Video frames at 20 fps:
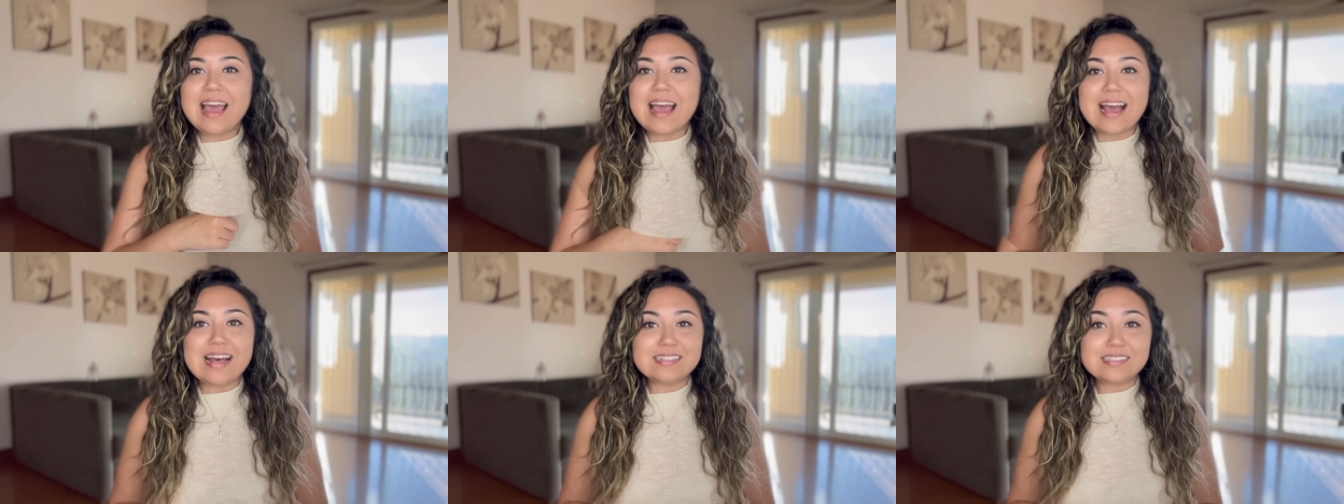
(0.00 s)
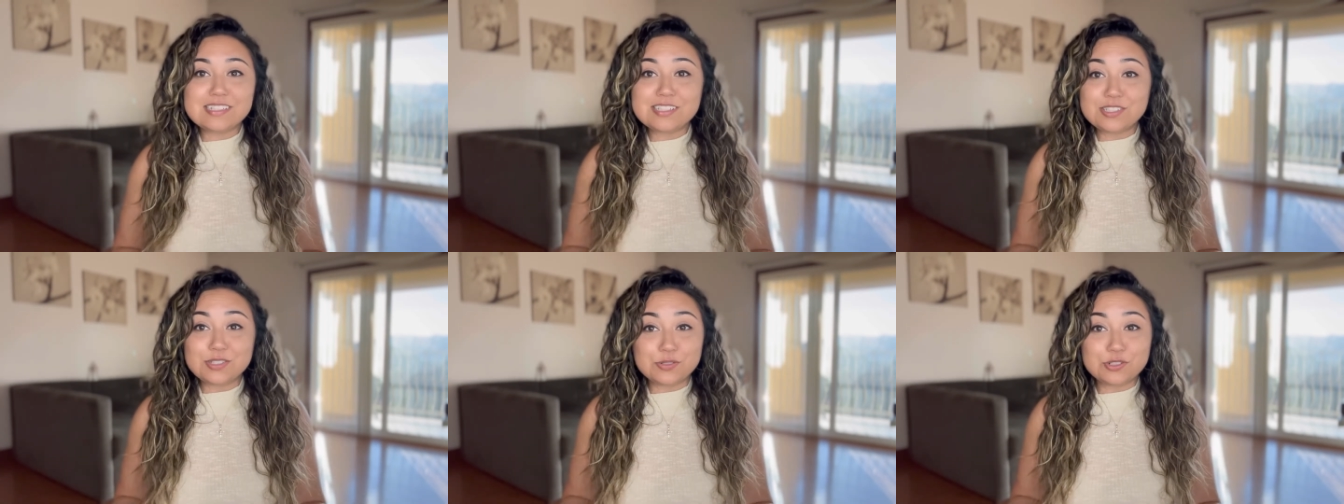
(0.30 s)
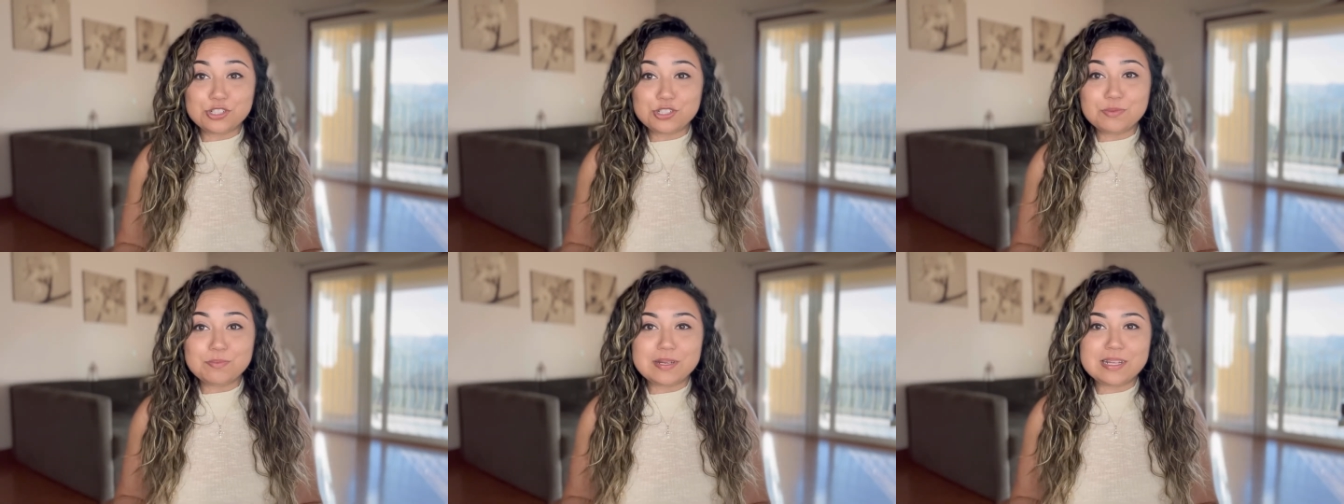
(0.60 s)
As a
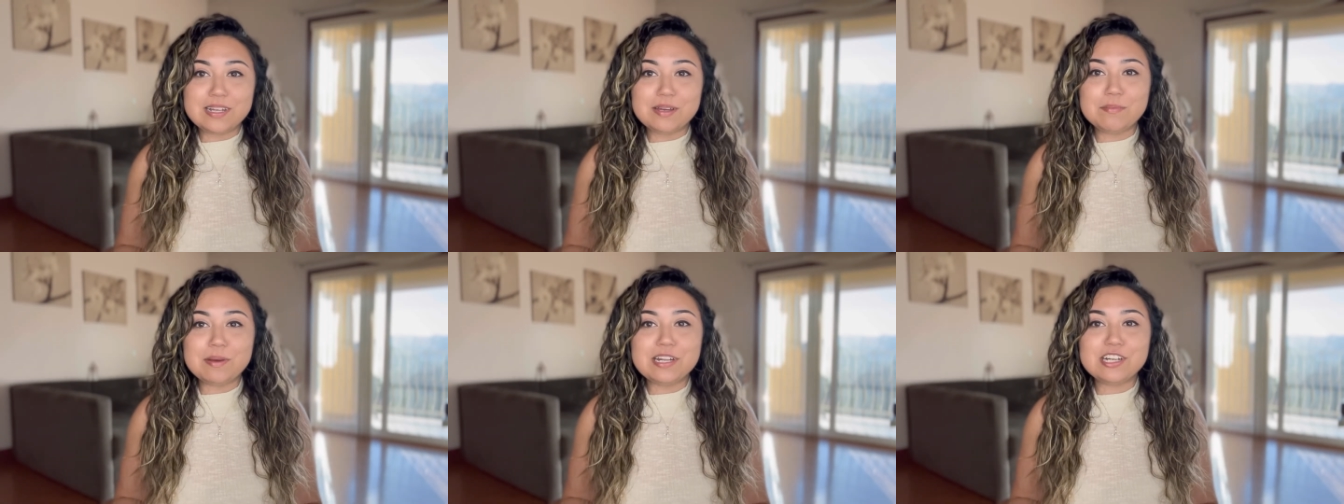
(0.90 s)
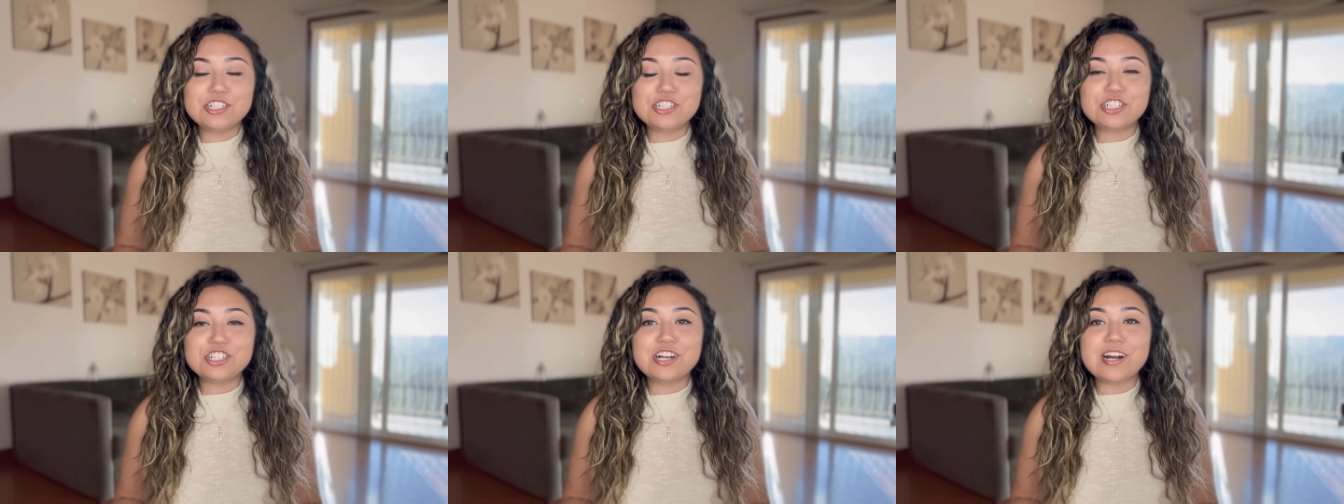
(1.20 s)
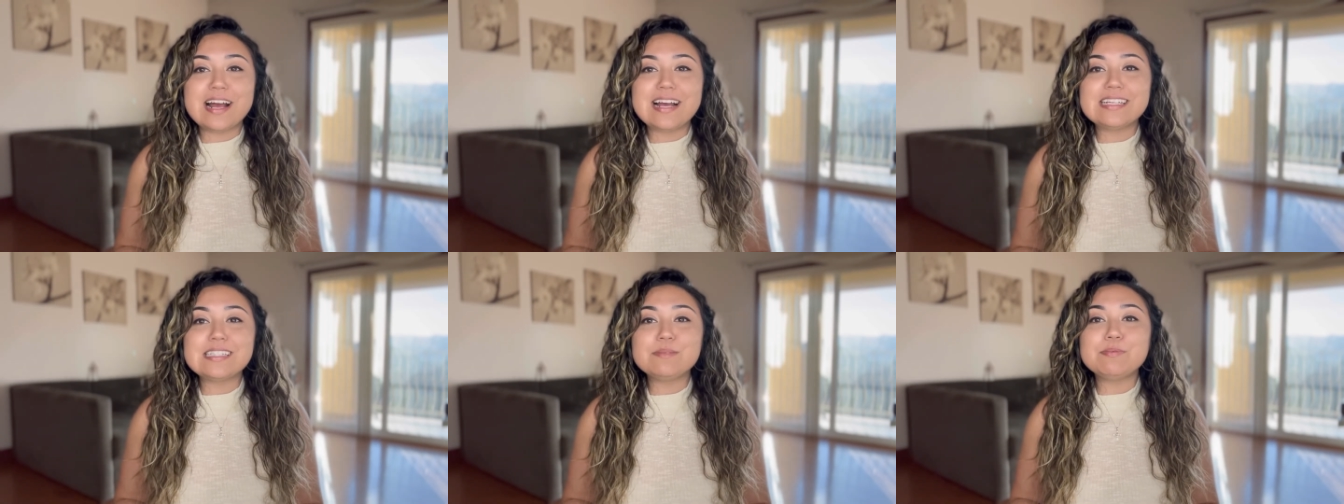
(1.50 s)
social media manager,
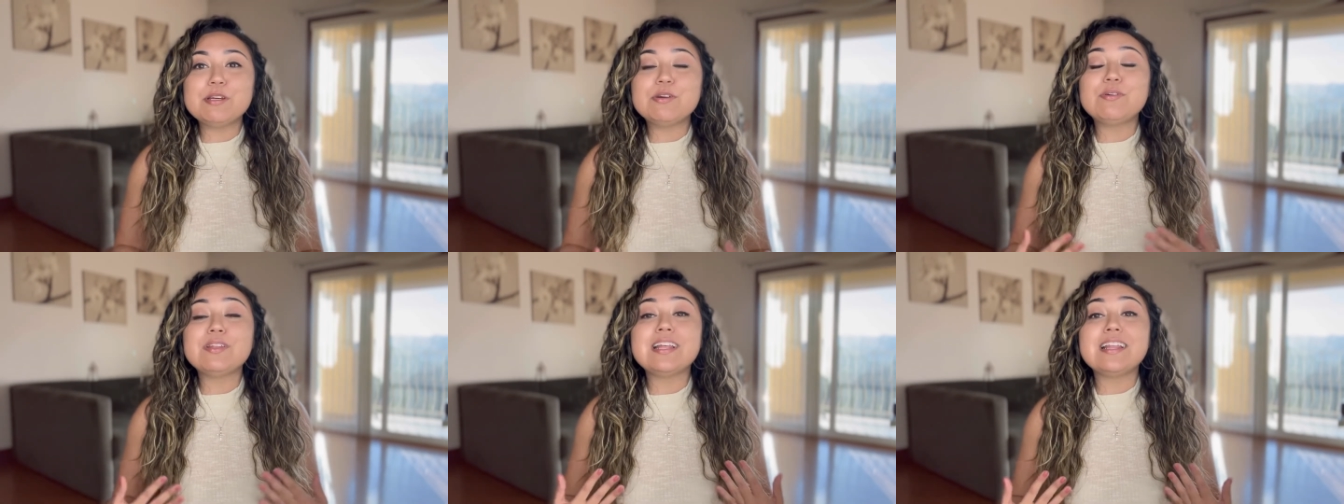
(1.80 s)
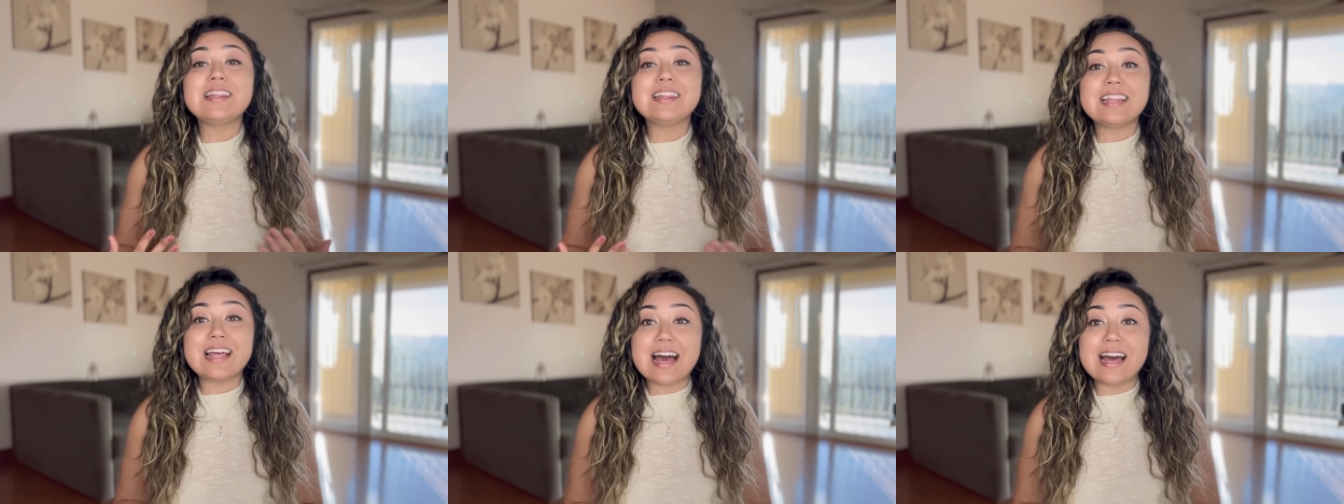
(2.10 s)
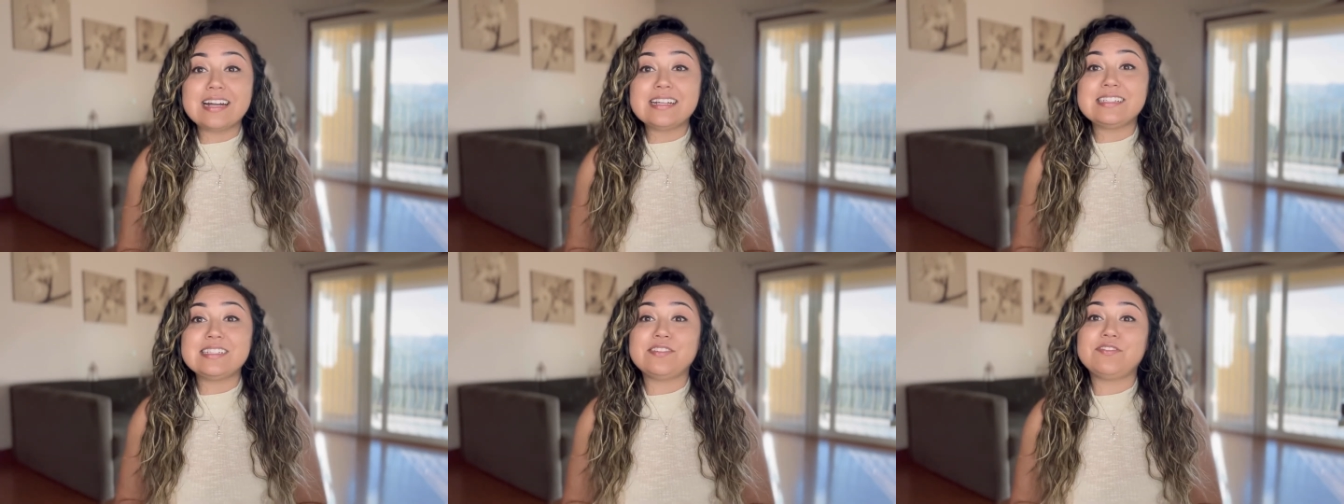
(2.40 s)
I speak with a lot
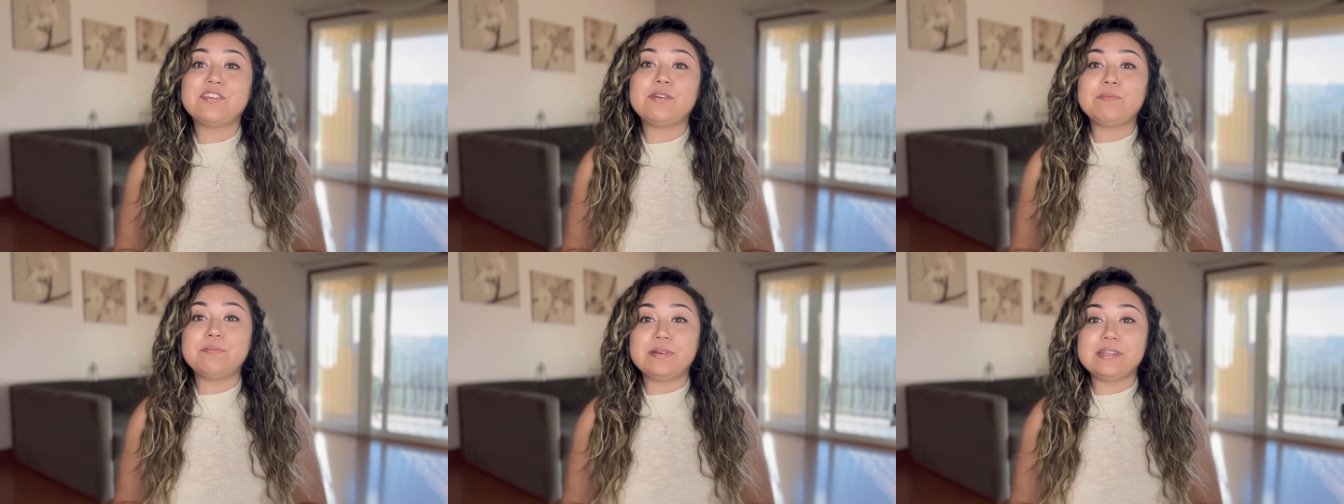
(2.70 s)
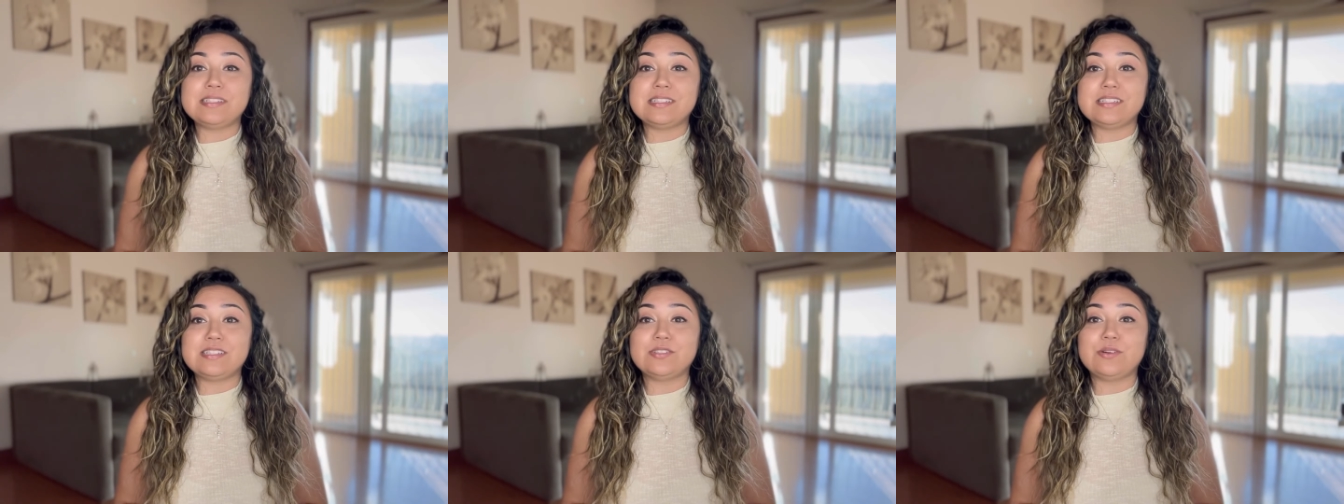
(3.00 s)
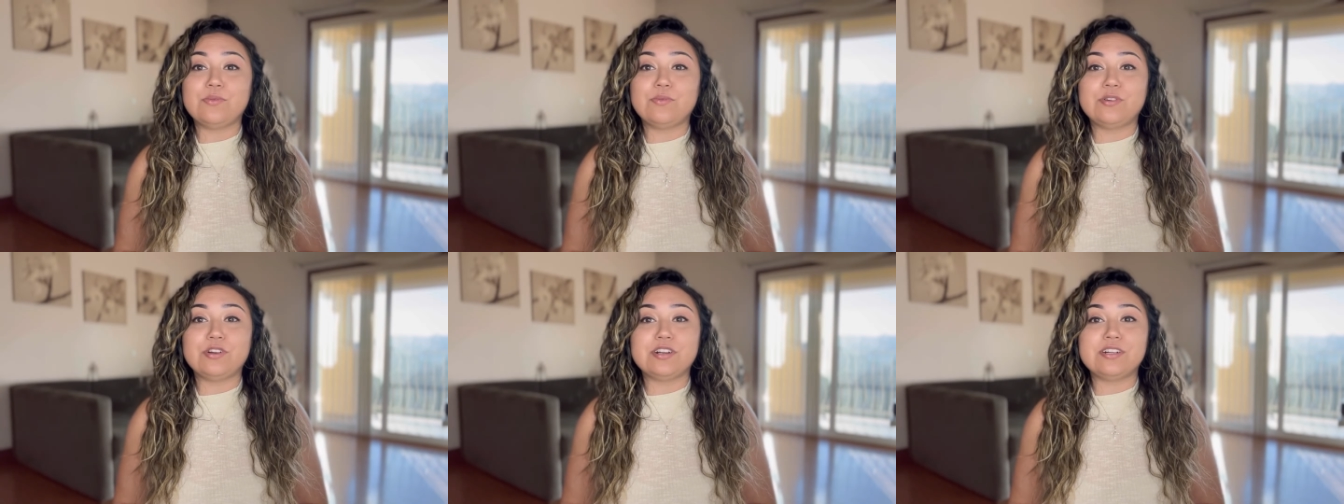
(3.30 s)
of different business
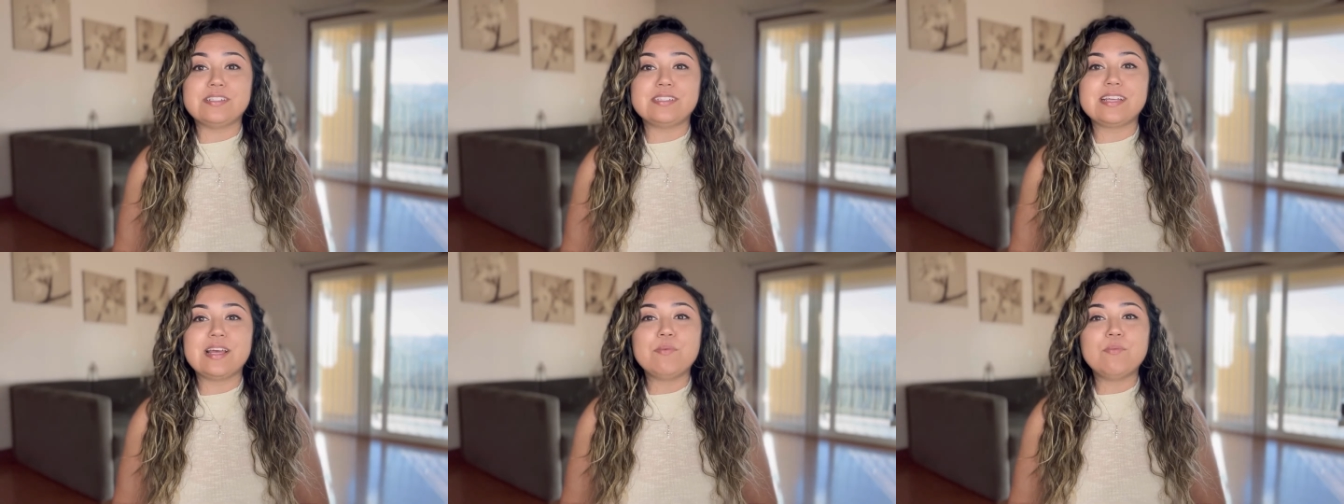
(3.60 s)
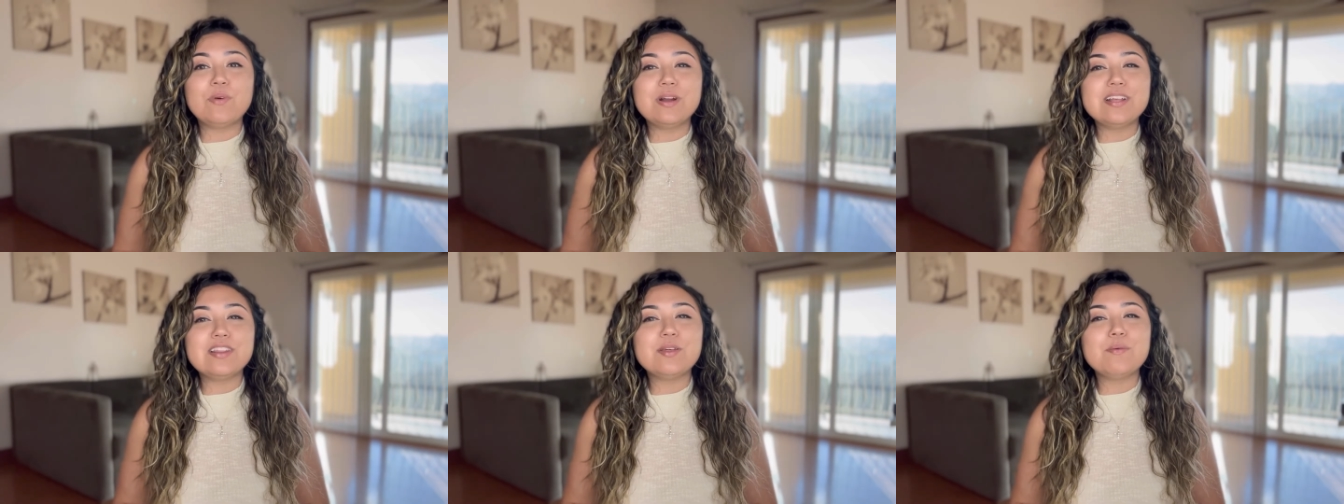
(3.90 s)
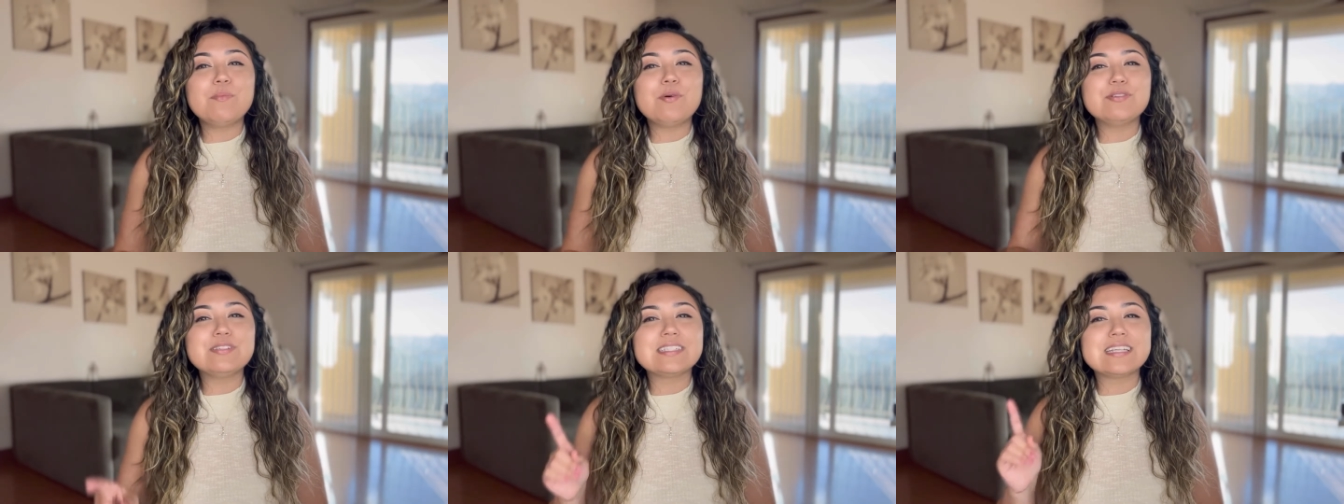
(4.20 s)
owners. And one of the
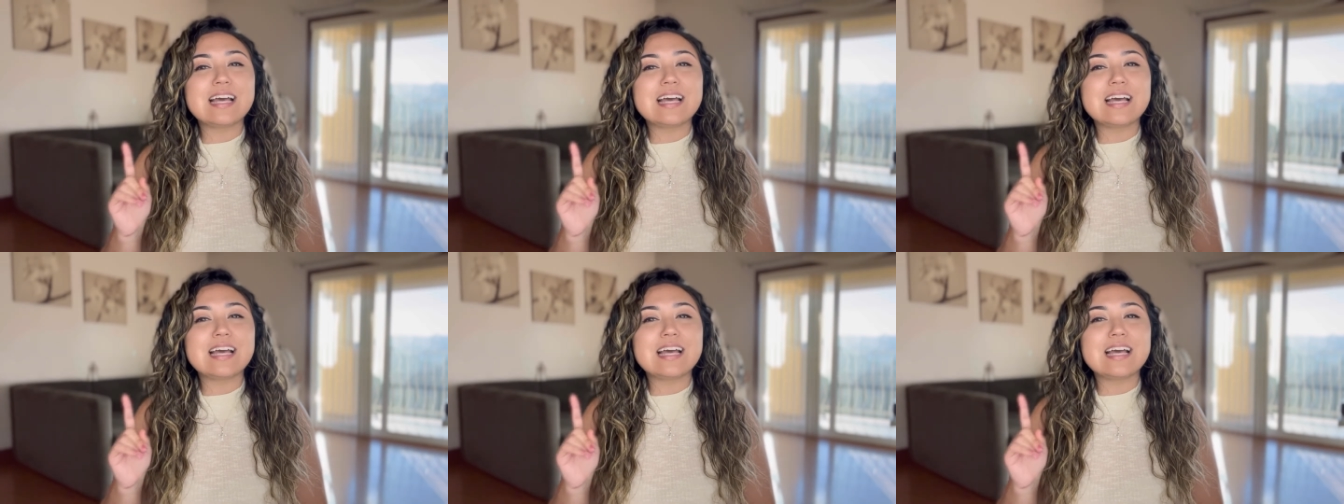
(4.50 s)
most